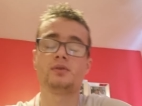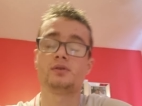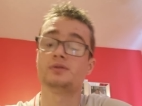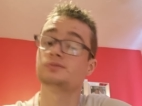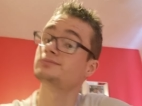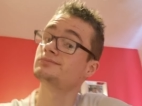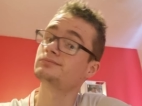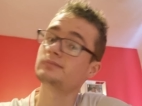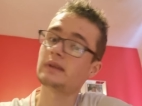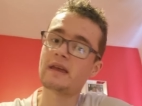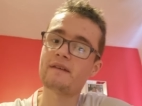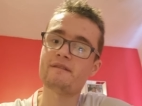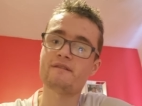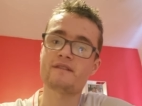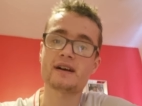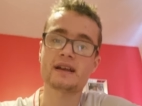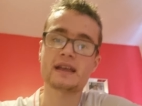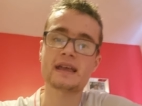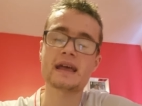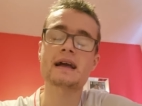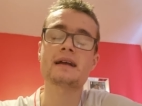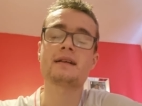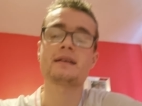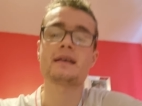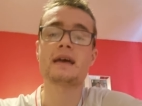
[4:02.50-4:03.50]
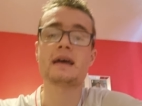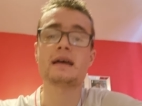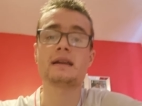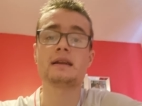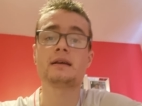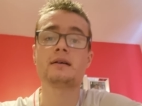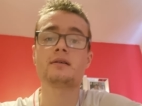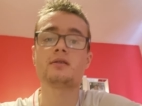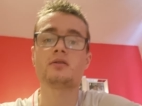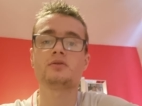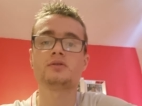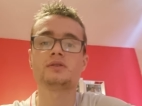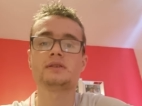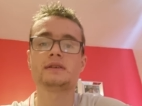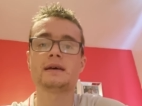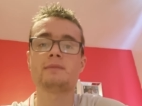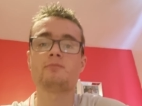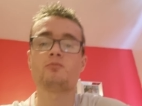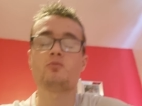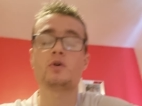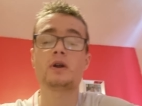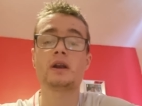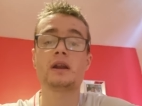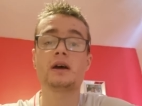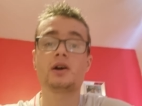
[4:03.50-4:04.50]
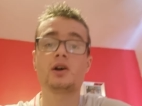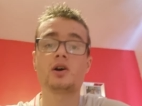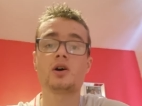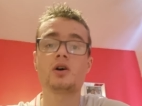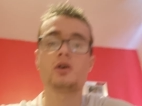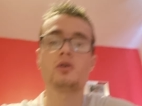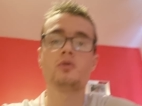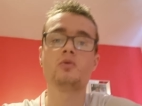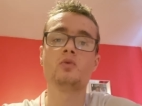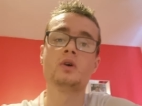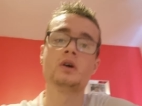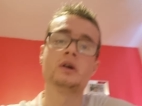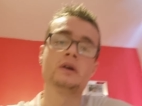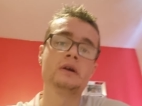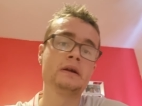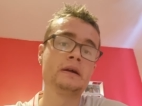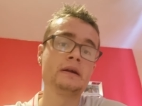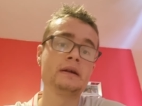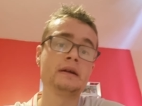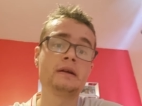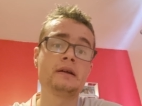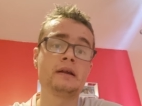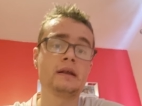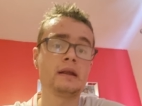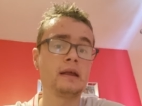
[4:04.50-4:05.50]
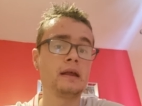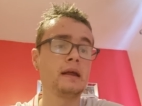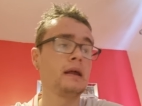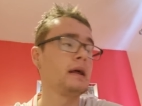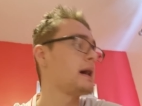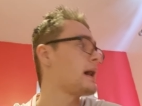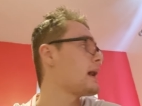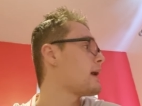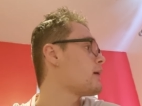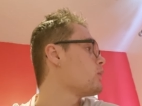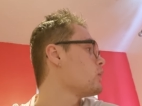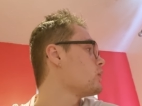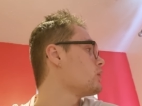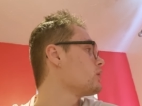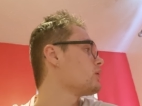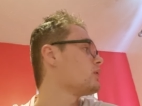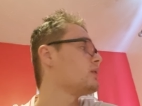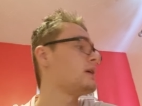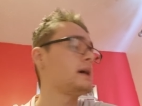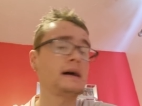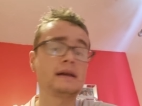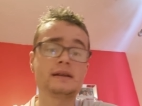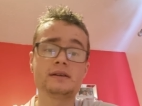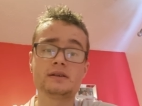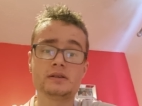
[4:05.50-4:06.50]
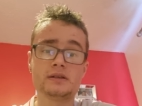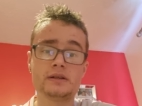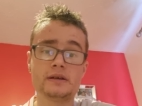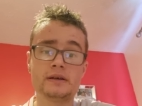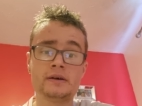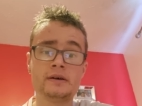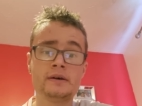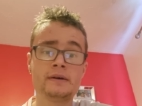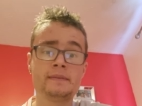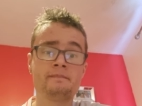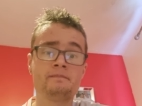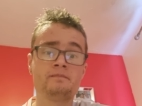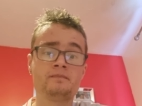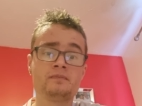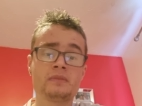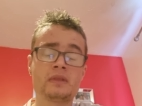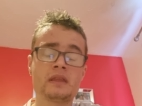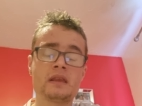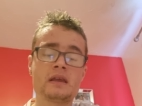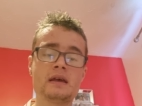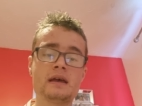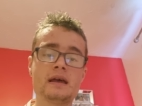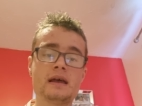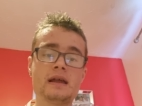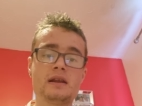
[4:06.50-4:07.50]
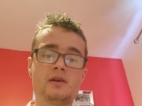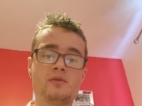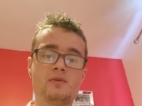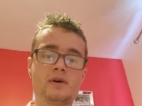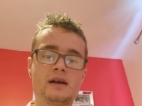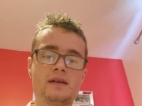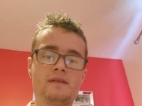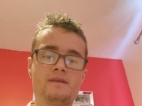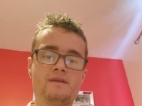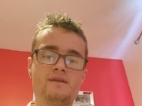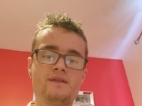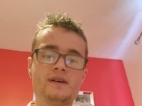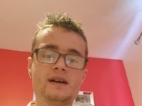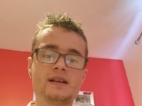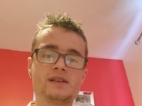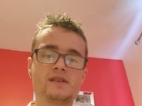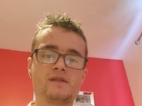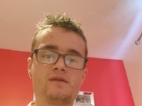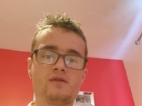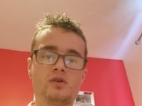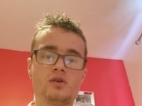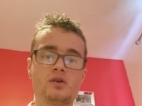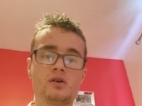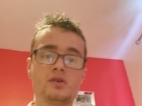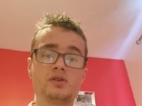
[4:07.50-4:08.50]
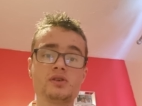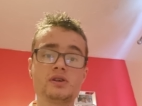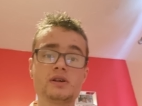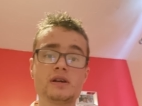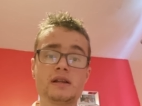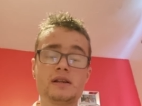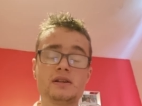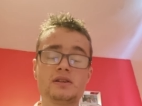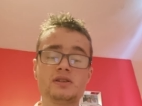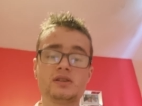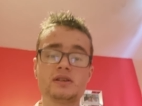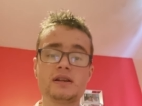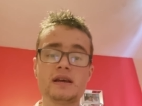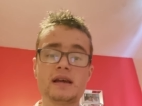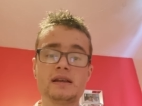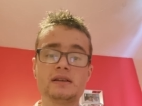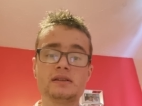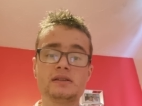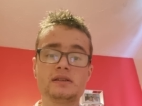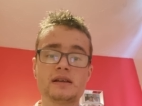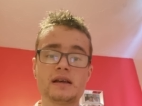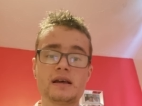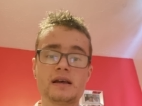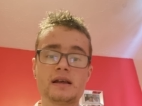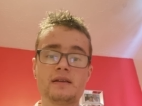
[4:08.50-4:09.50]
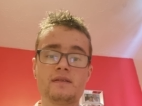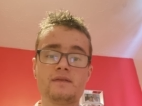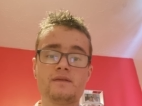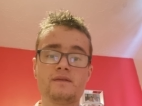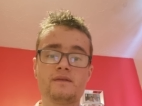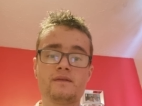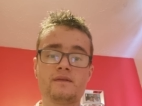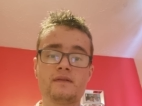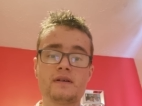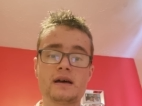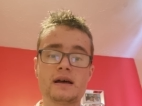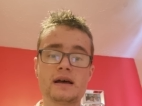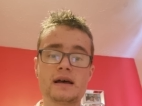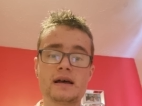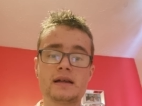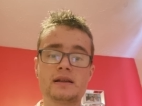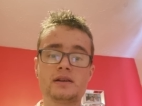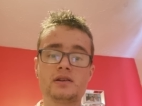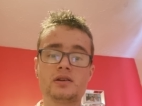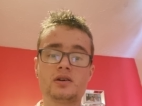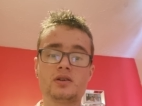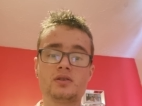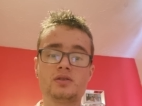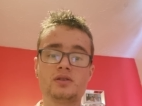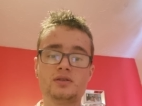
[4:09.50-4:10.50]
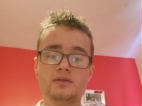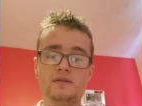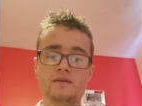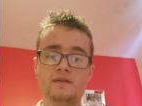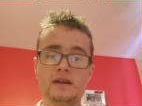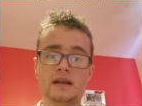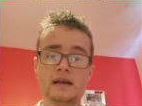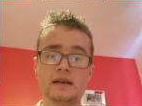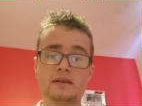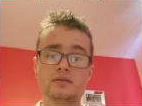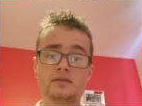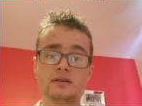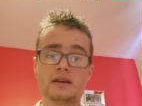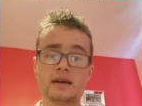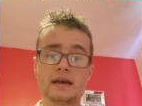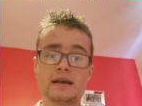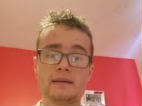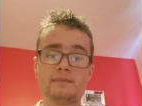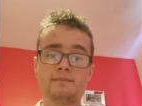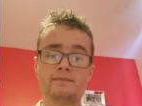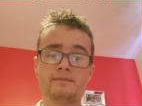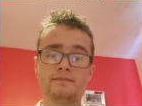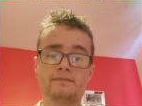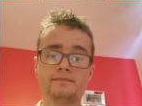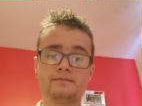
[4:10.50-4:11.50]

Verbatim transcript: But if I can get any content when I go, I would like to. Anyway, thanks for watching, stay safe, and on to the next game.